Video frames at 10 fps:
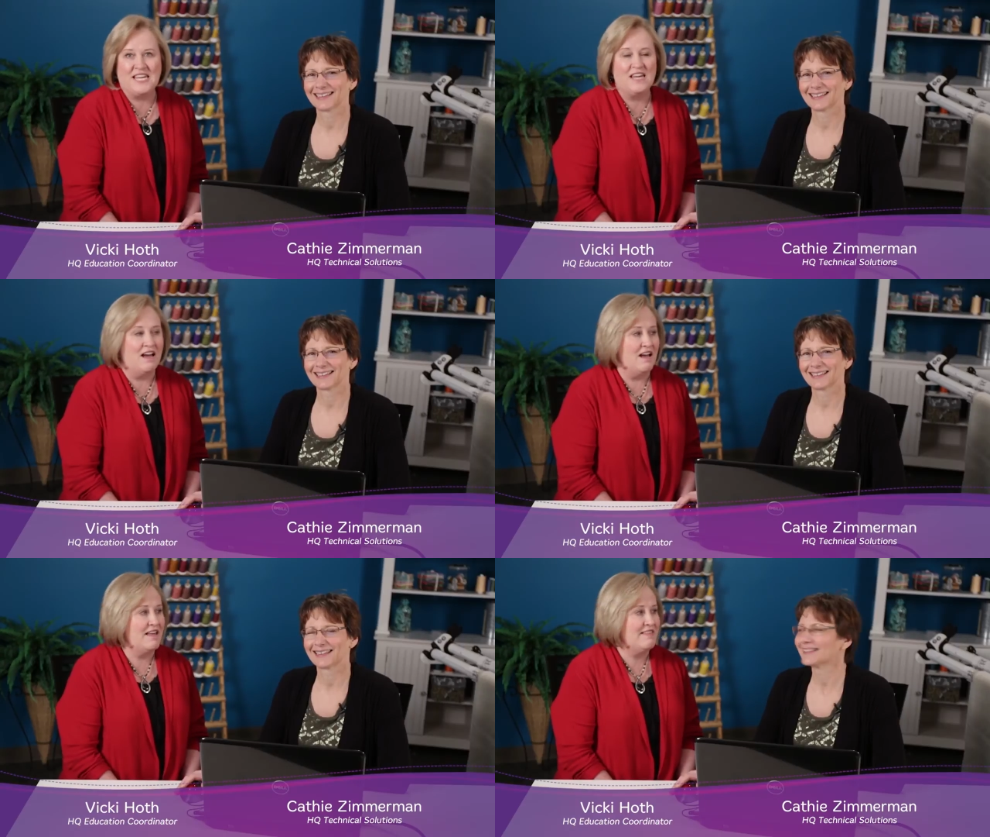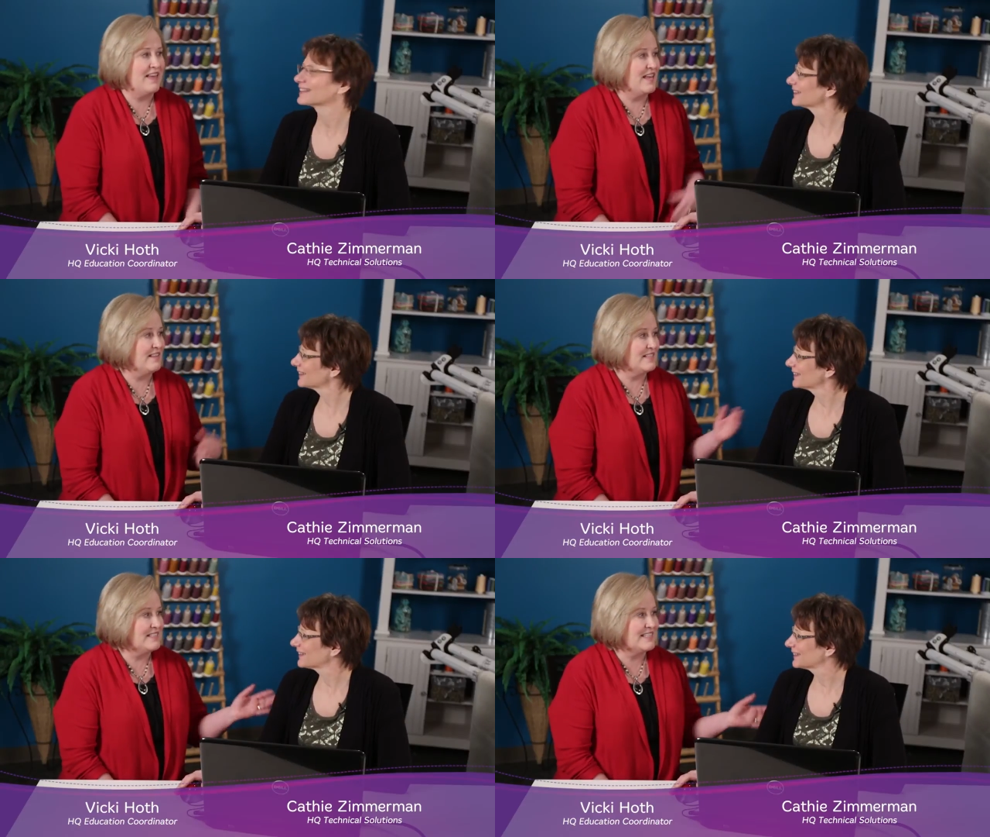Speaker 1: Vicki Hoth,
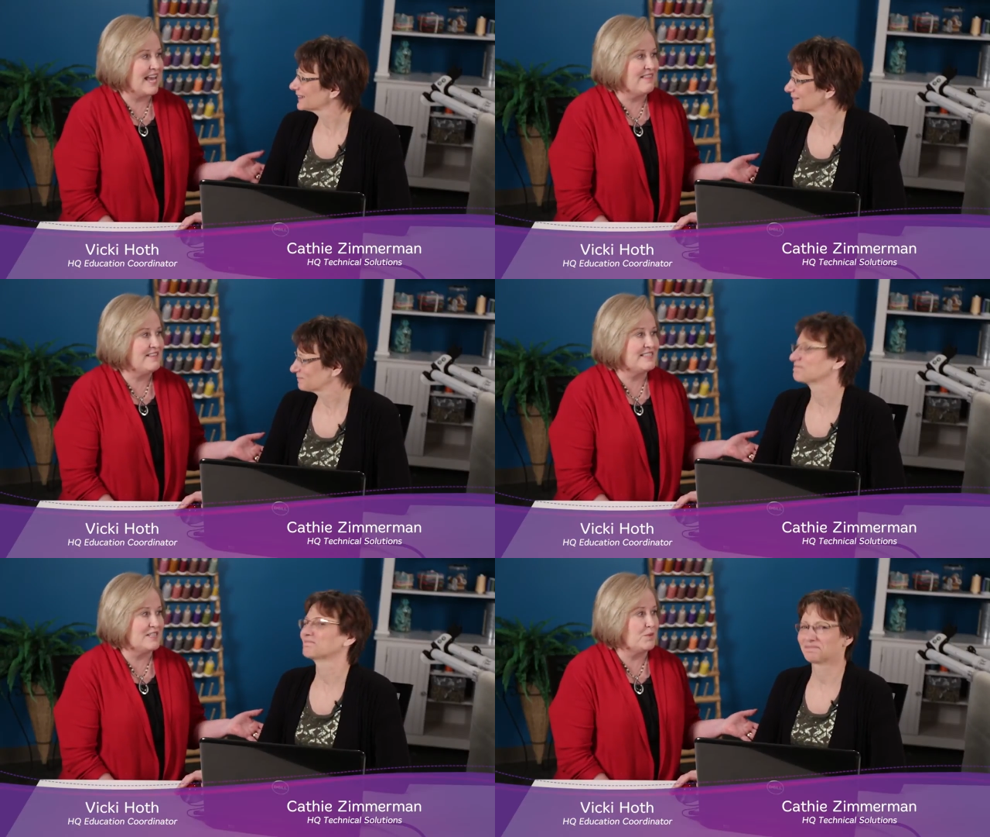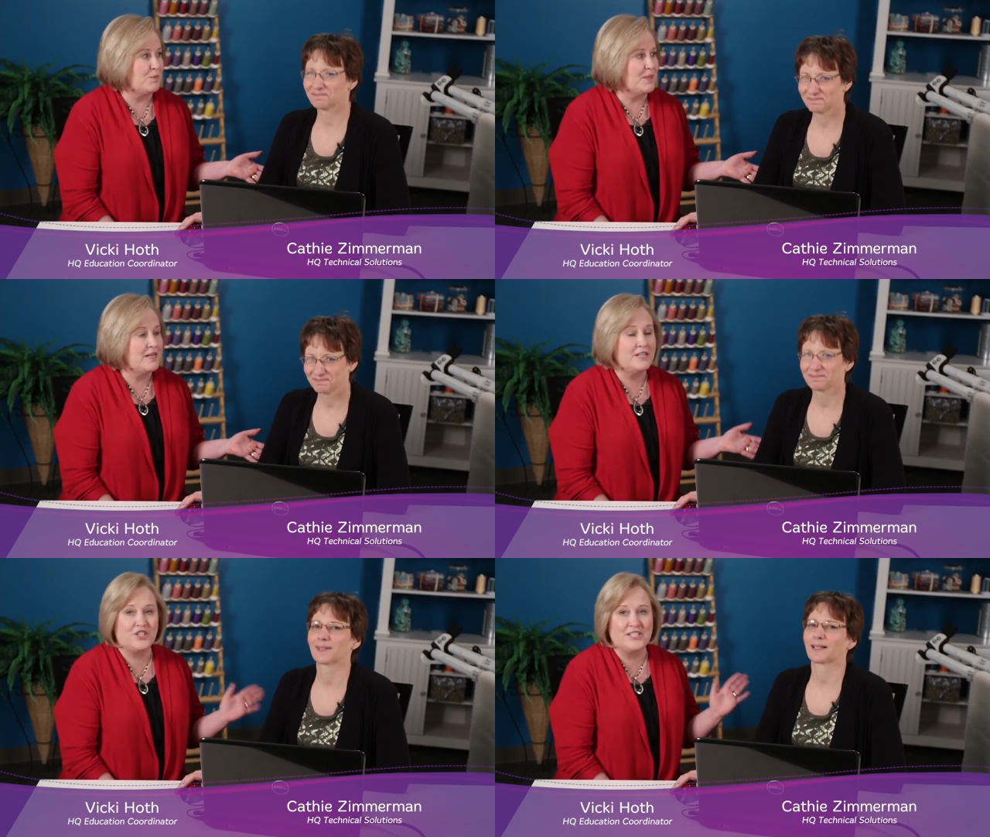and this is Cathie
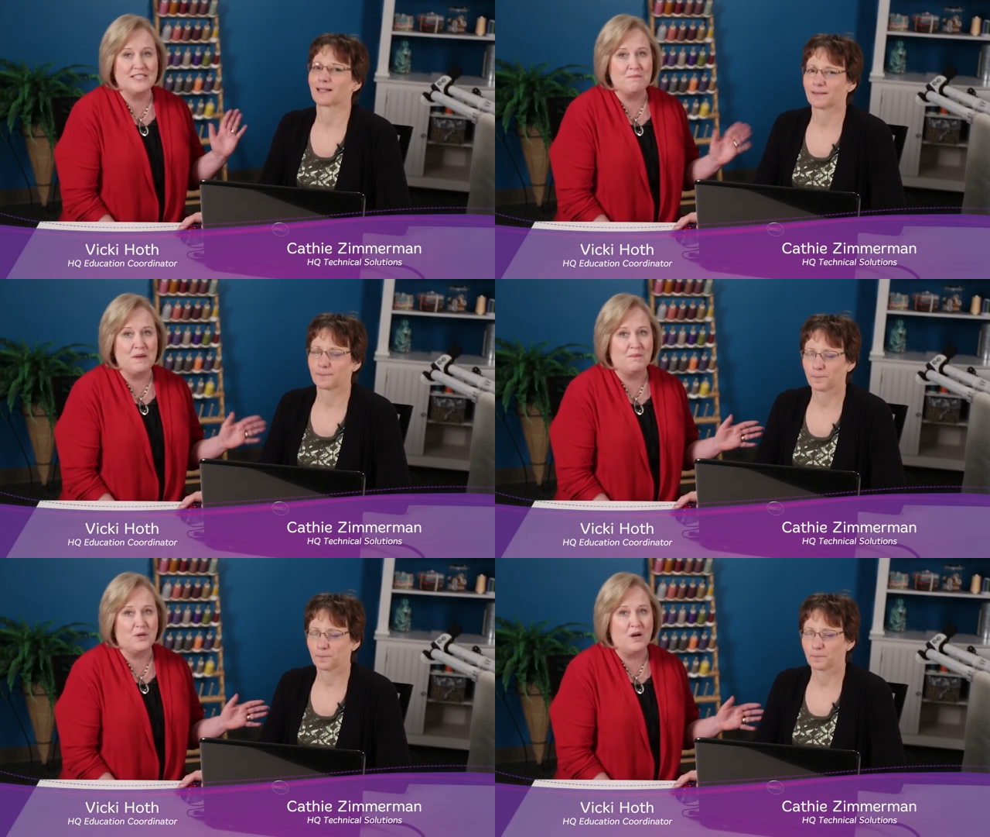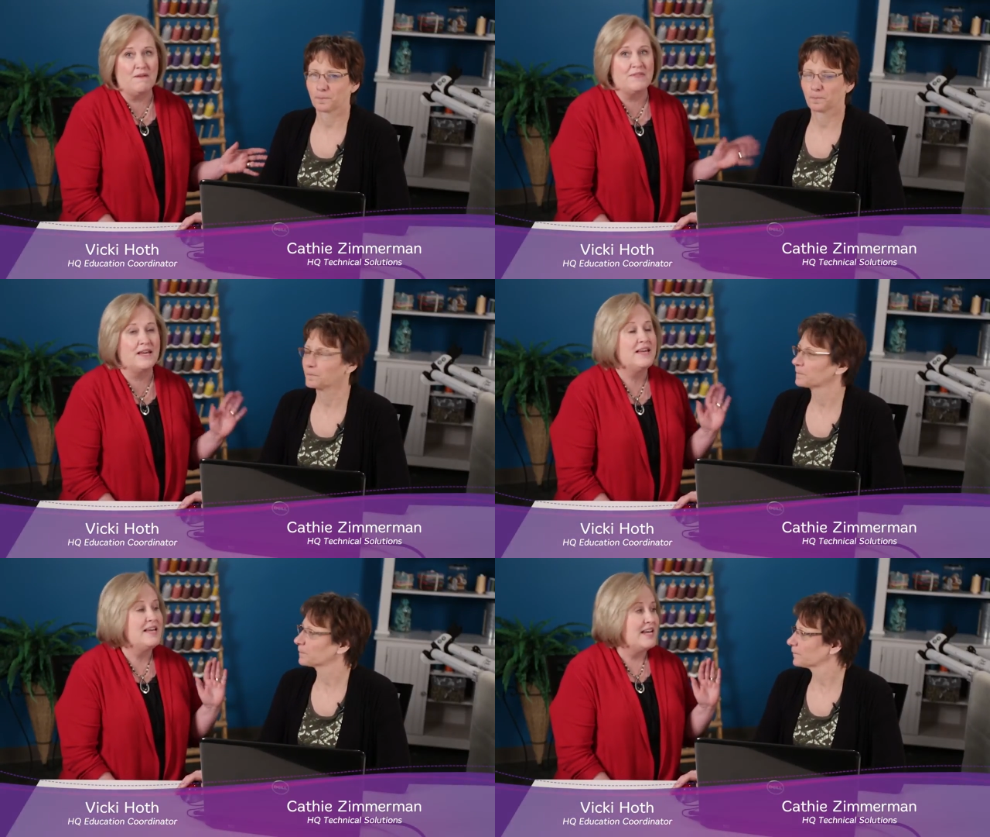Zimmerman. She is a member of
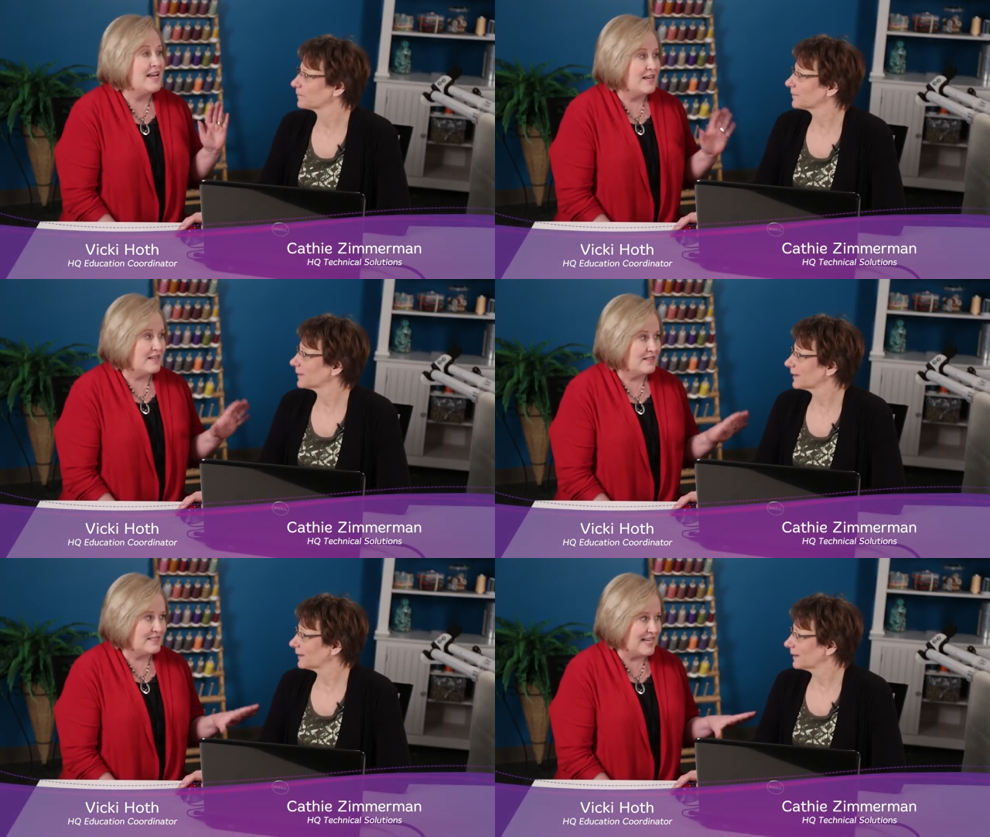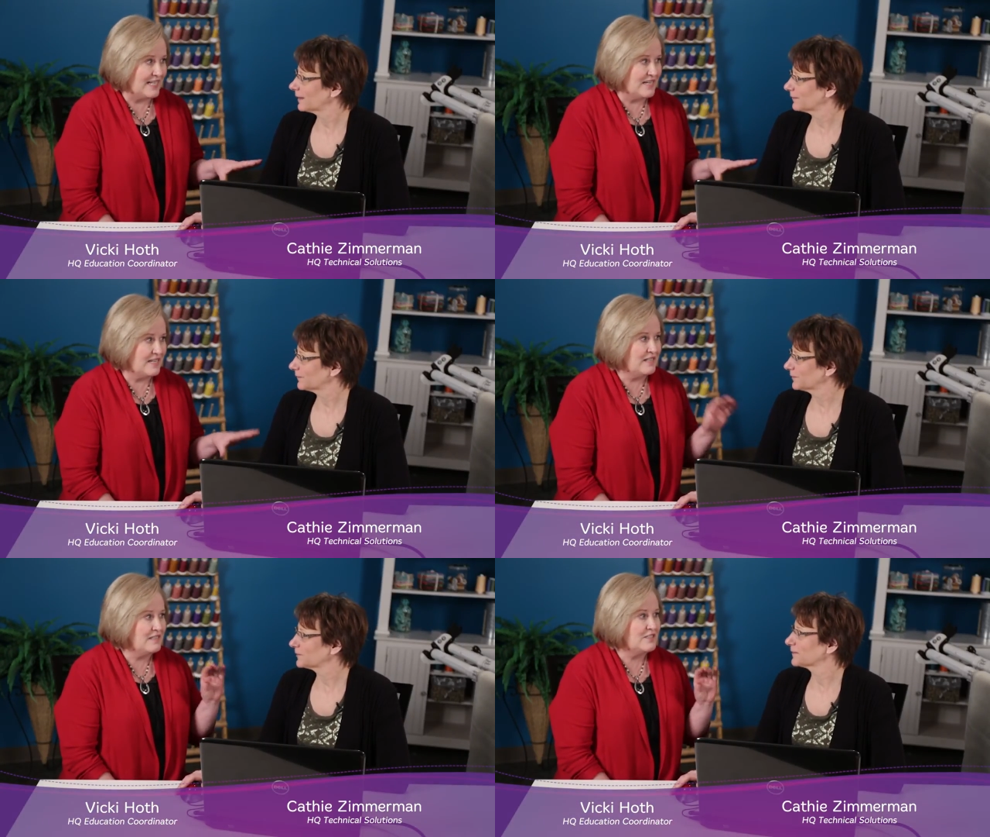the
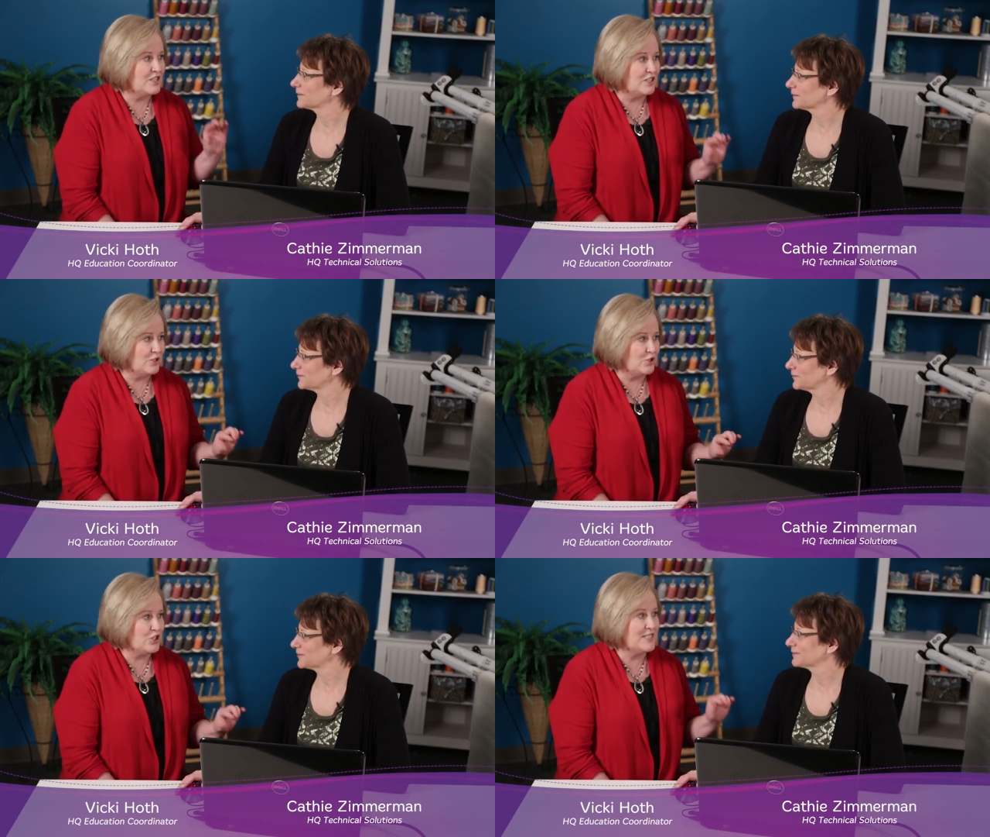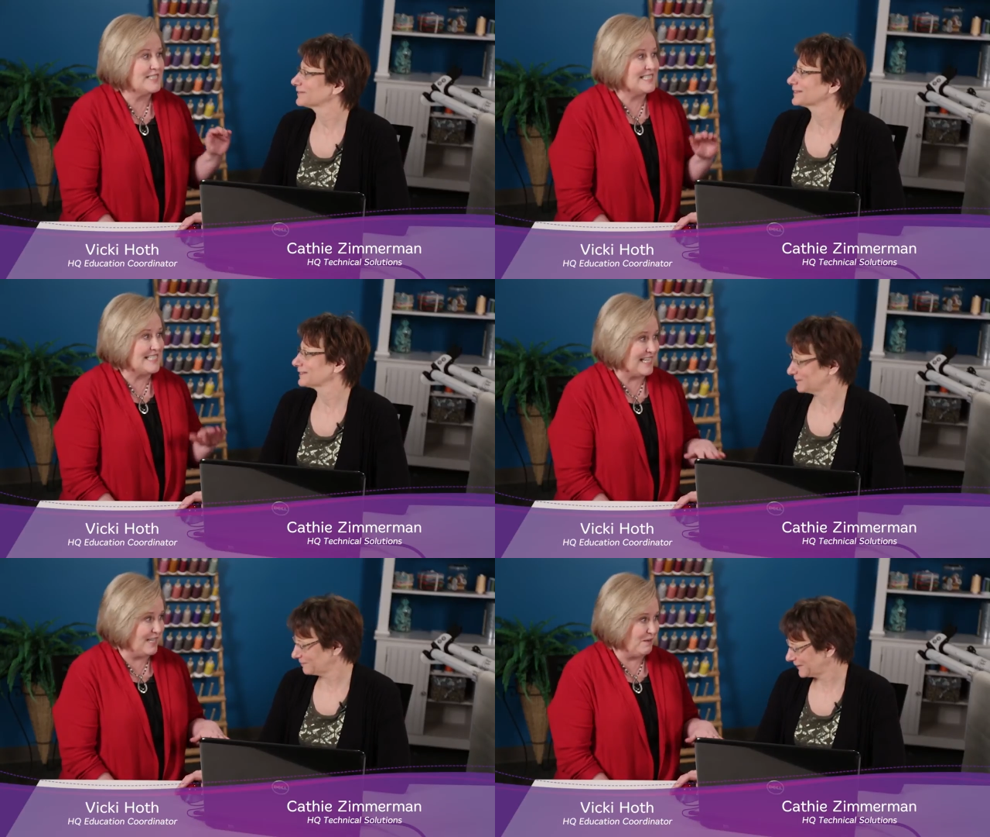Technical Solutions
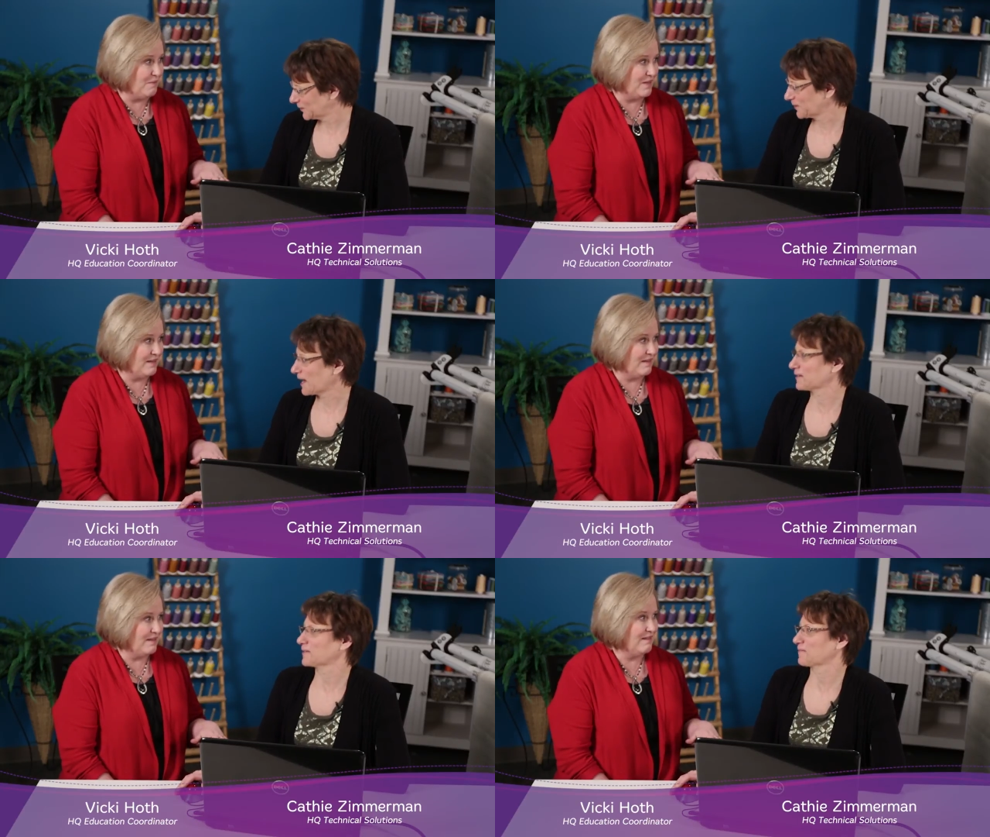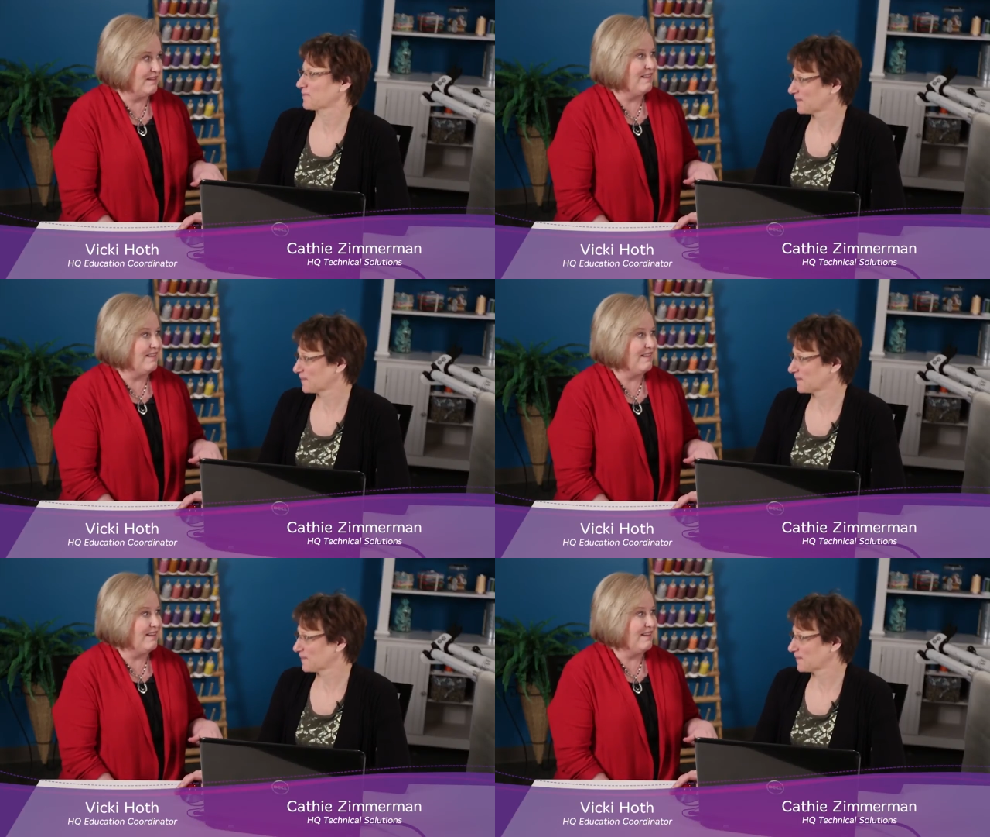team. Correct.